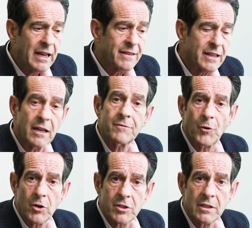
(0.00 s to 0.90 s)
that
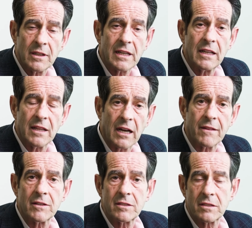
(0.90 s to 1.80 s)
unfortunately a lot of
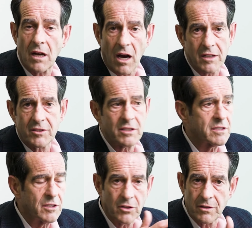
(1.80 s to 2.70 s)
these colleges
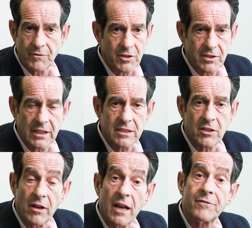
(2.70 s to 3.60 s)
and universities are
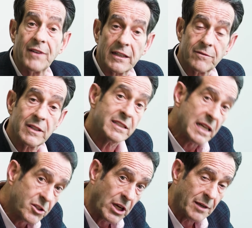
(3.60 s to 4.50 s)
not effectively
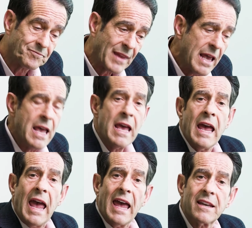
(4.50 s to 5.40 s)
teaching.
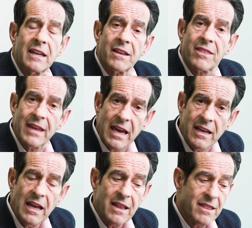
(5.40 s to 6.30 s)
And
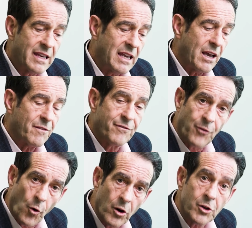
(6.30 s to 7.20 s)
then the
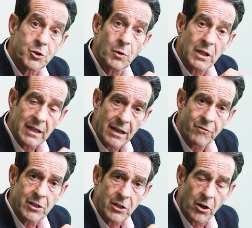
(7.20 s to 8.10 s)
four to
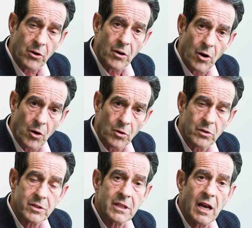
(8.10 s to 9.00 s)

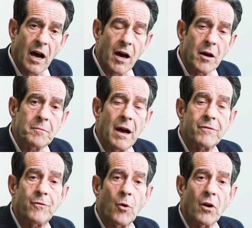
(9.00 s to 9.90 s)
eleven-year-olds come
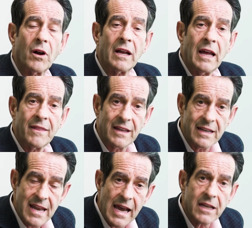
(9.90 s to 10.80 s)
for the
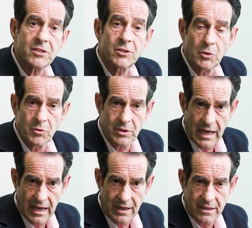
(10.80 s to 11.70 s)
next two
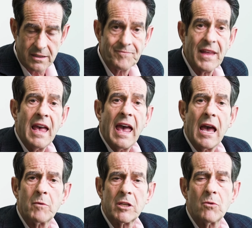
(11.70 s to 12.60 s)
days,
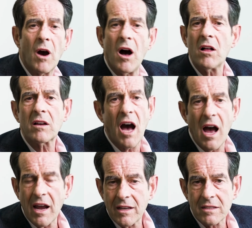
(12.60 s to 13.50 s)
and we do all
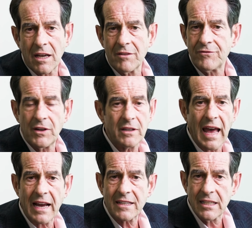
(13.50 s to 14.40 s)
kinds of fun
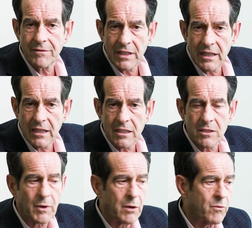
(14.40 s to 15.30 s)
activities.
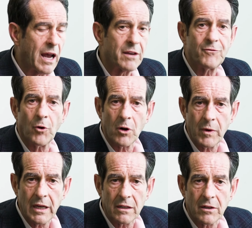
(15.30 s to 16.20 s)
We ride
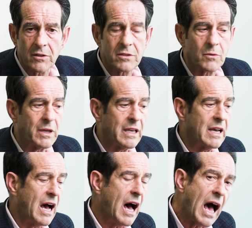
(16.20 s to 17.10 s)
four-wheelers, we
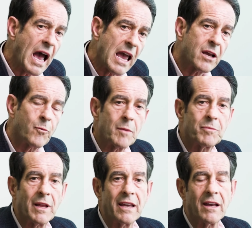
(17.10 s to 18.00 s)
hike, we
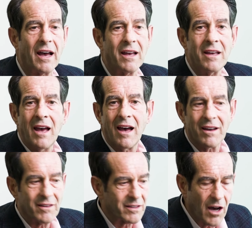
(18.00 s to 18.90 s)
play uh,
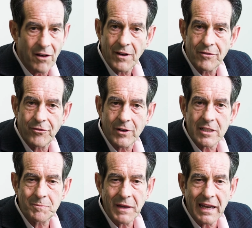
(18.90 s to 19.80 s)
uh, golf
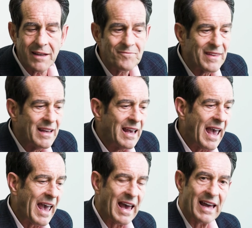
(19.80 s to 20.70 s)
frisbee,
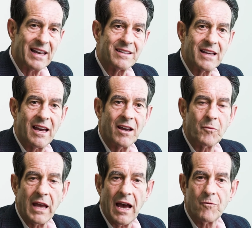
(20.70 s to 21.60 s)
and uh,
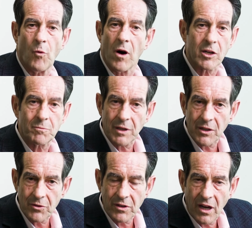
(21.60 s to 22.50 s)
we have water
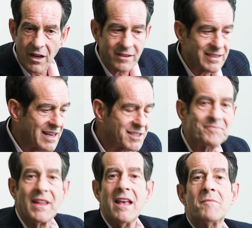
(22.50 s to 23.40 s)
balloon contests.
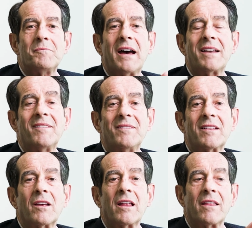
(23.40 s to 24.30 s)
But
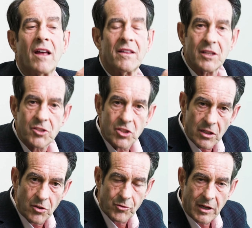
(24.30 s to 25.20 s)
the
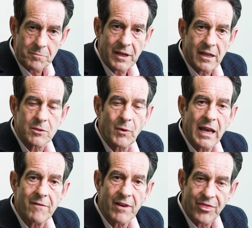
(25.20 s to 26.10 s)
children, because we
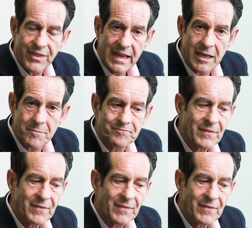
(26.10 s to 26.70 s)
have a theme,